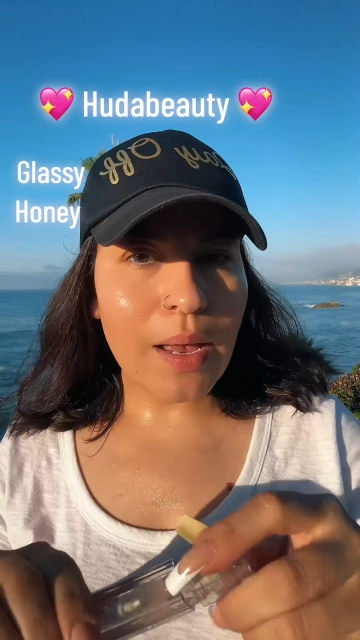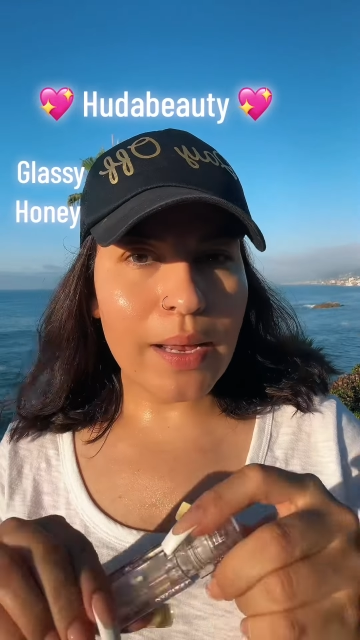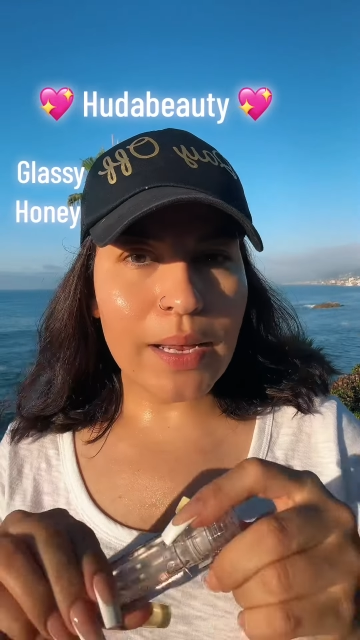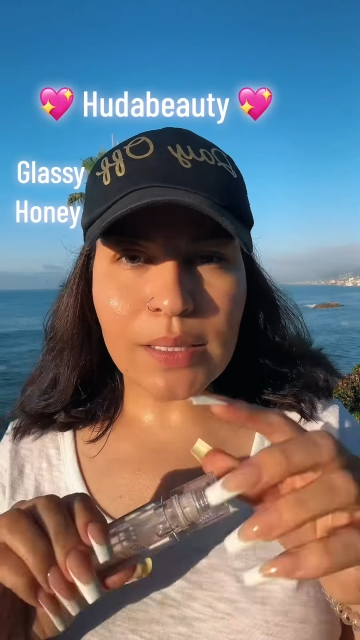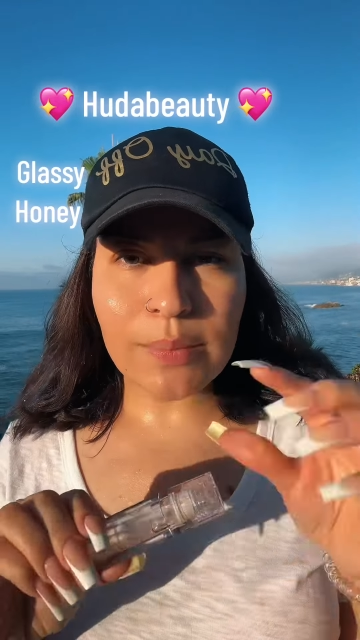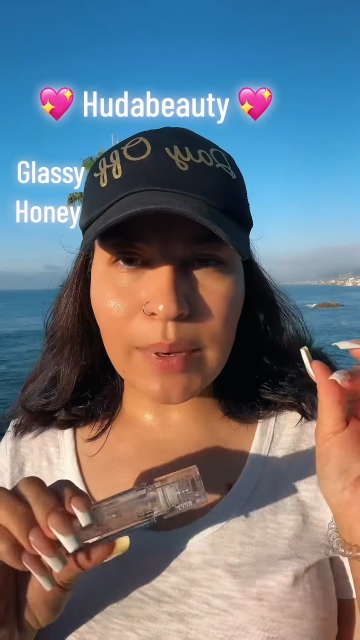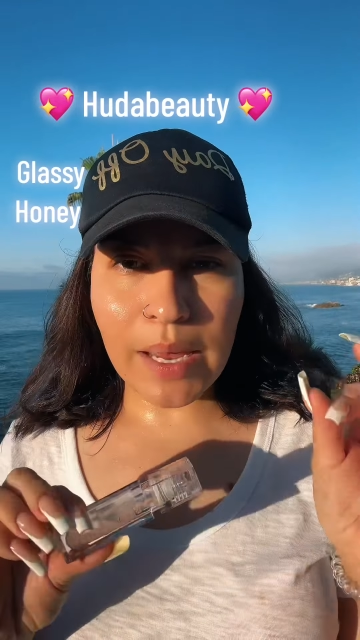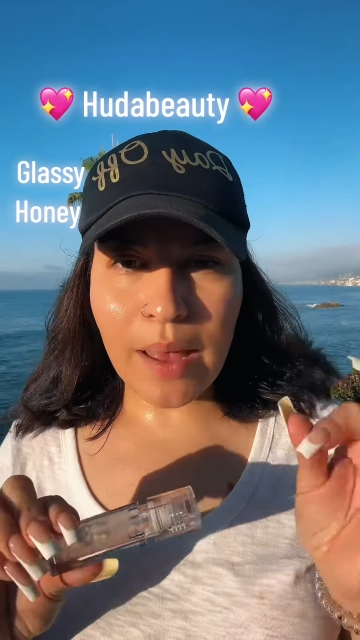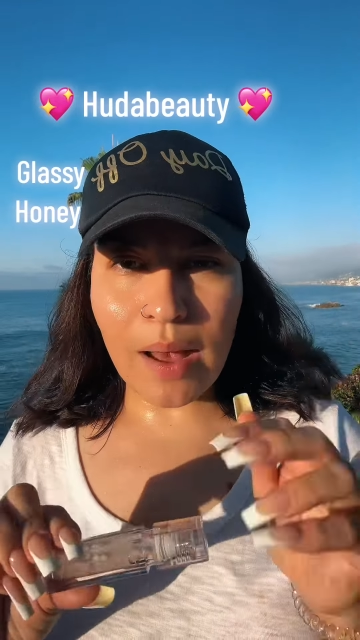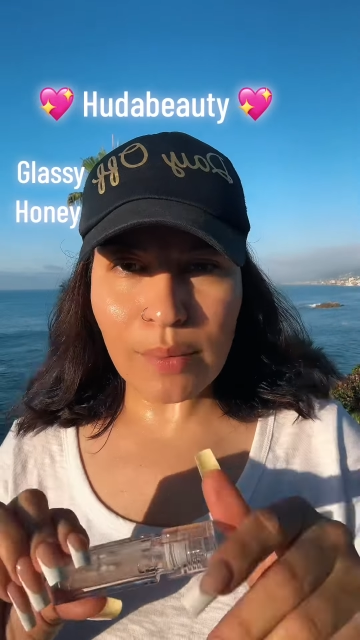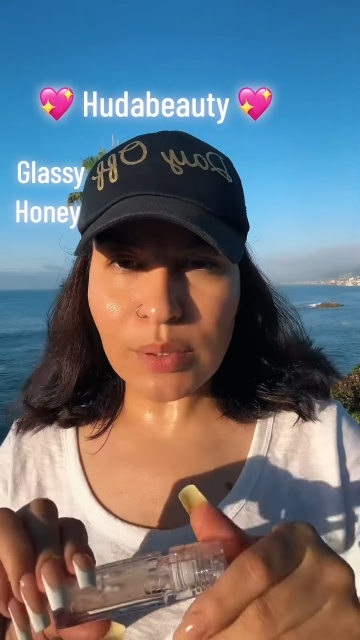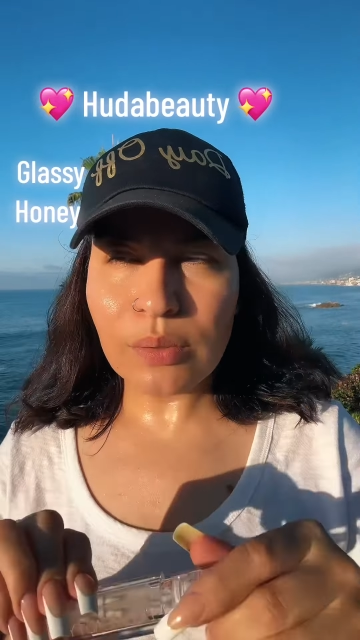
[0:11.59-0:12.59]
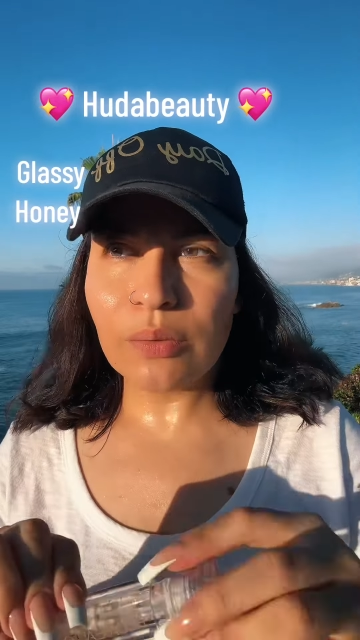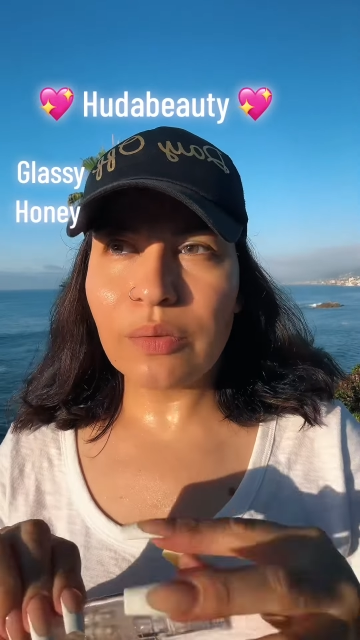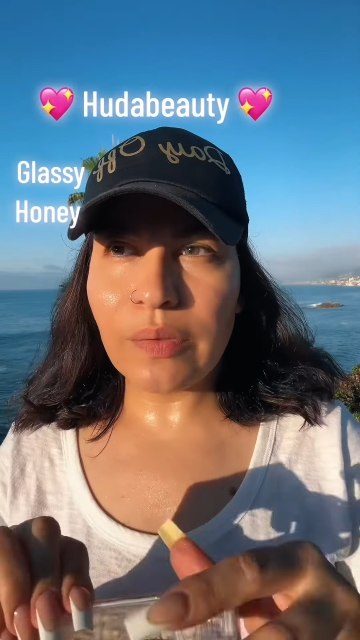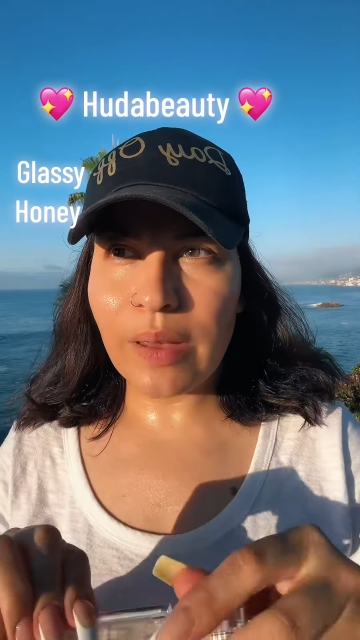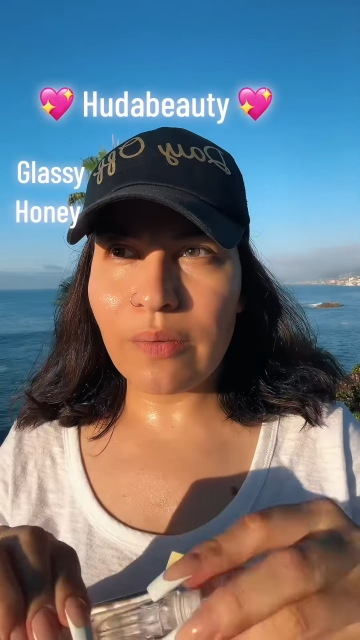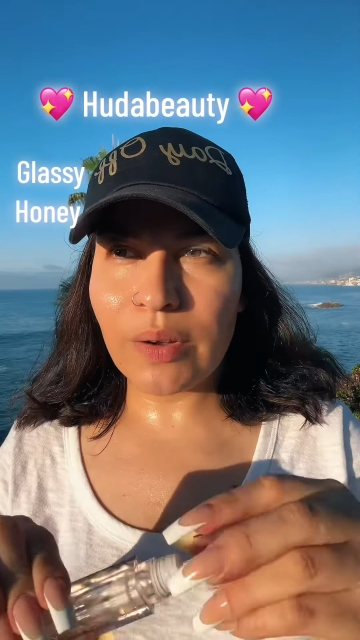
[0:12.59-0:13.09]
is my absolute
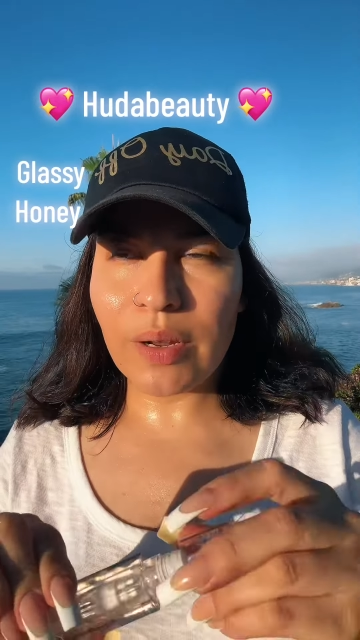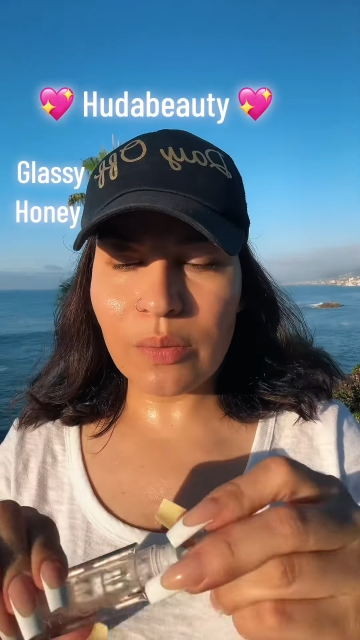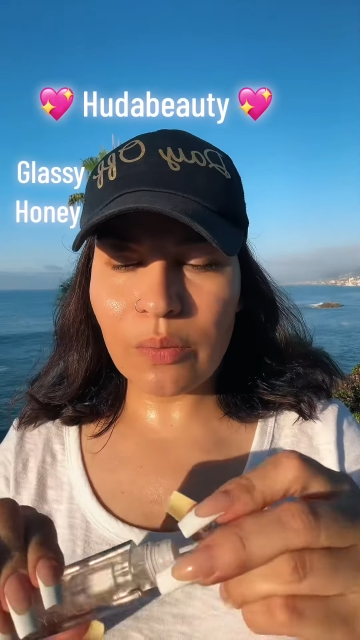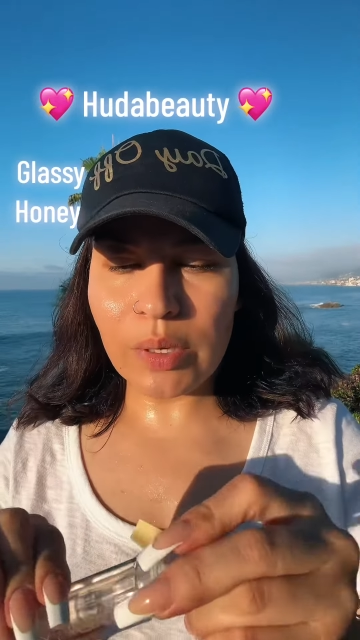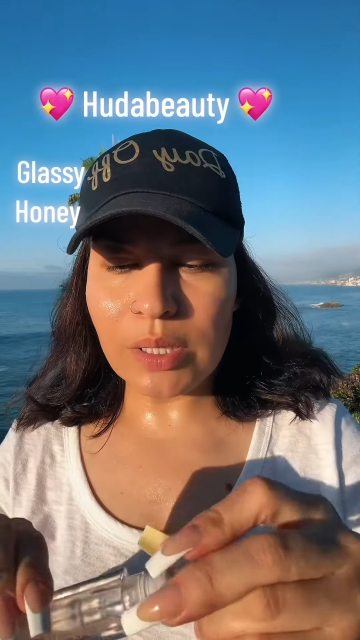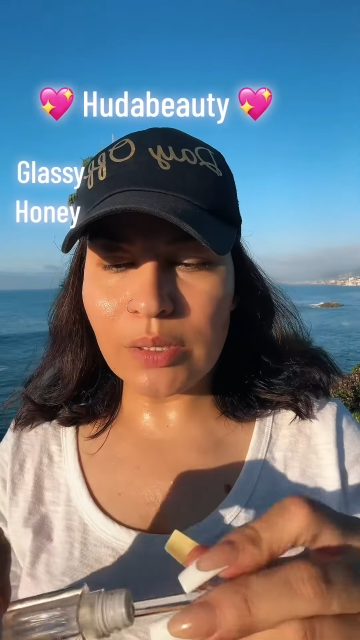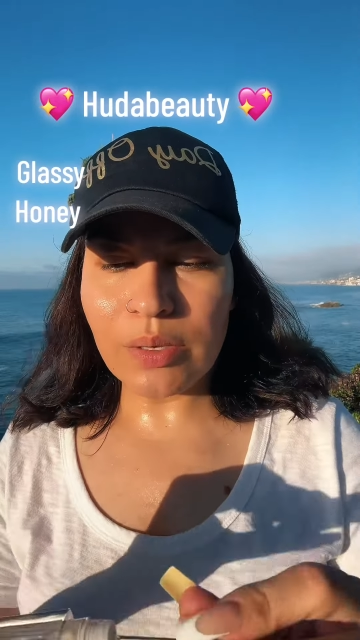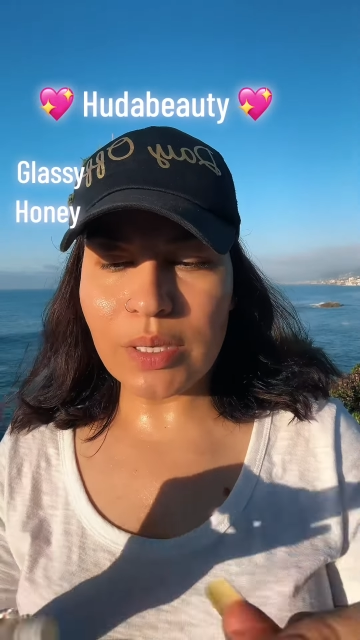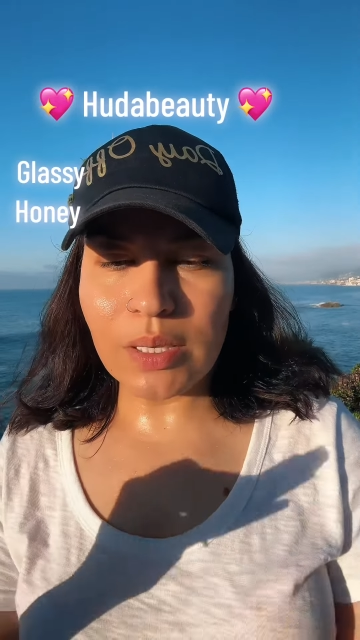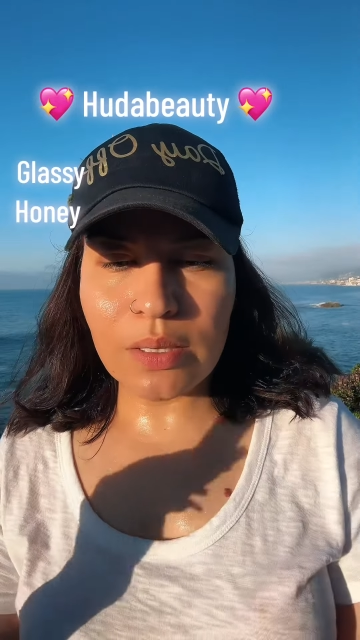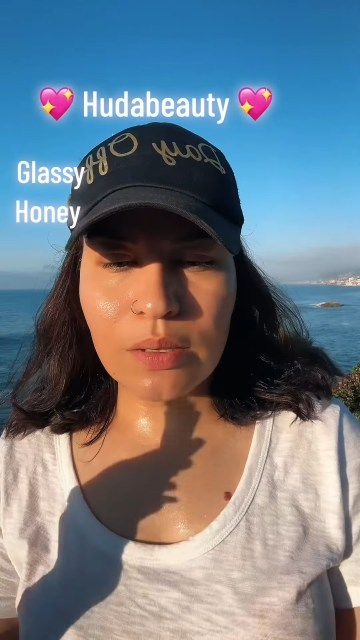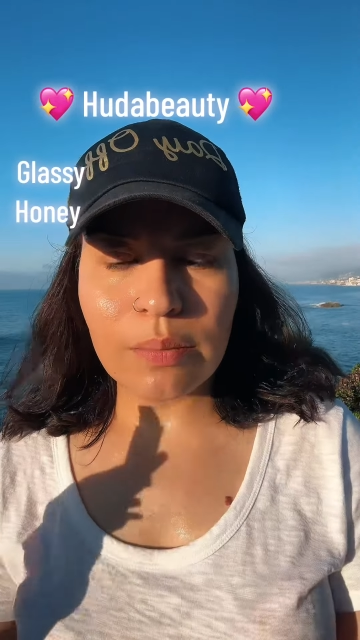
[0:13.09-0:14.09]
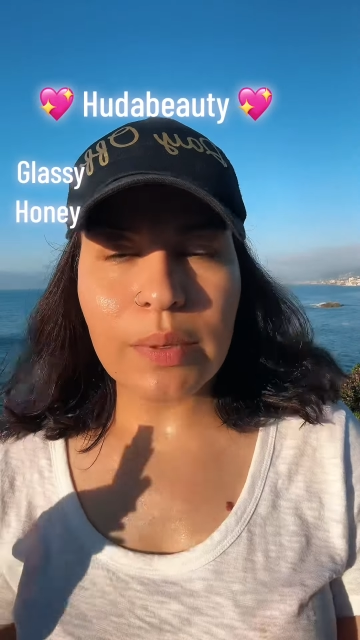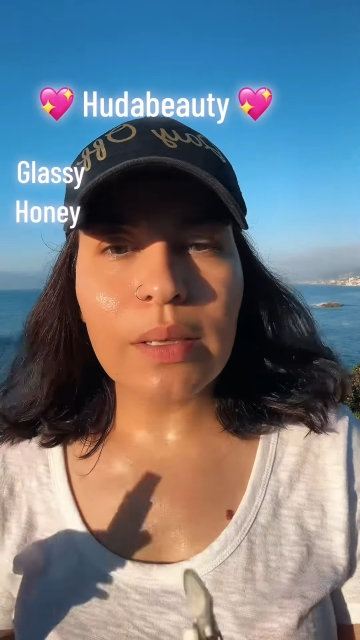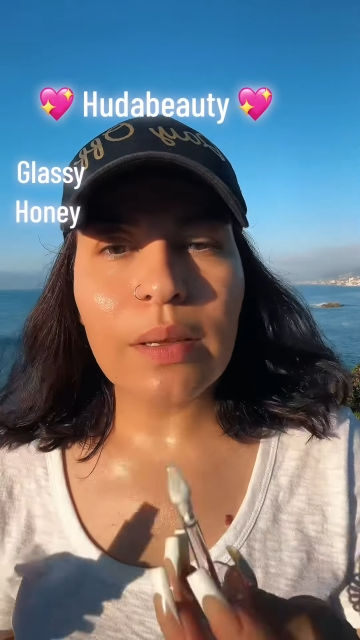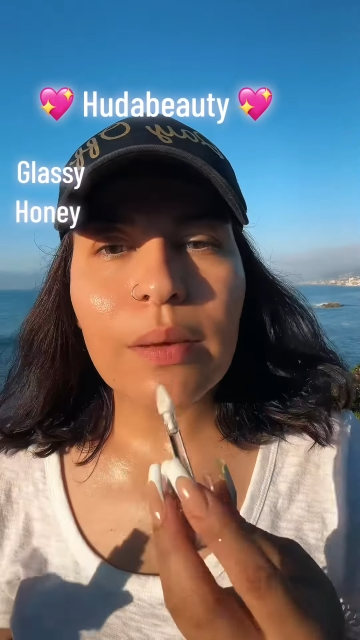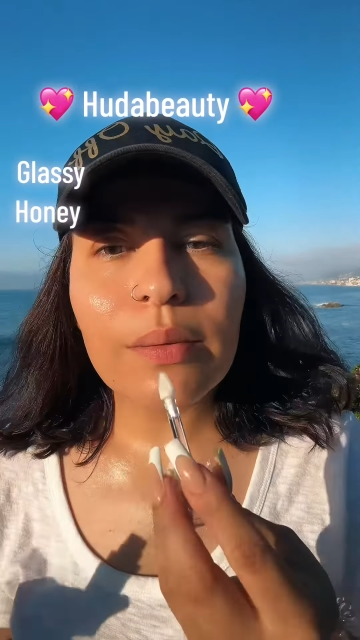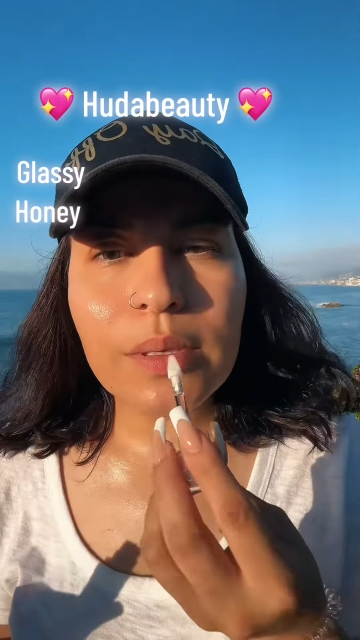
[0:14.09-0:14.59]
favorite. Wait till you see this on my
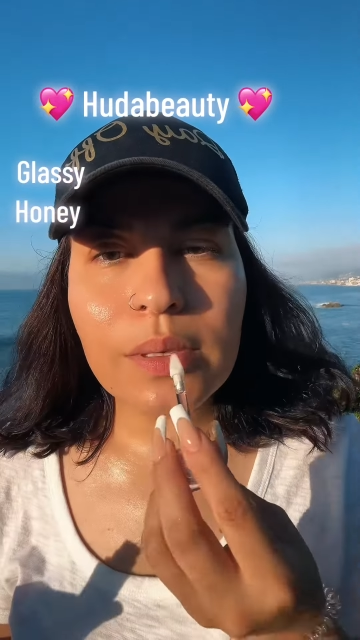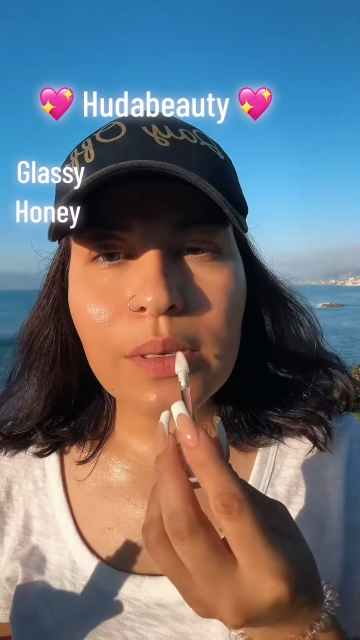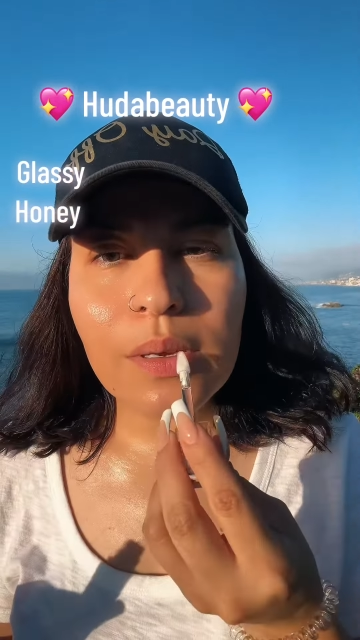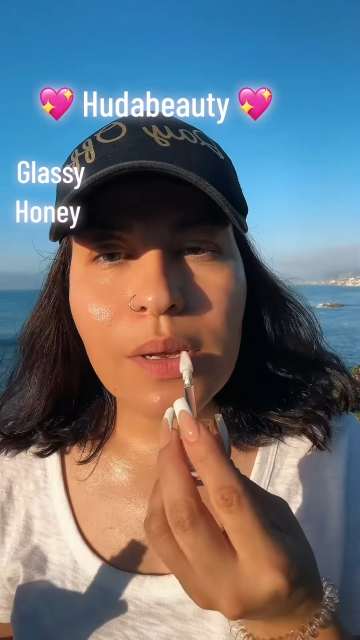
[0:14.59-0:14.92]
lips.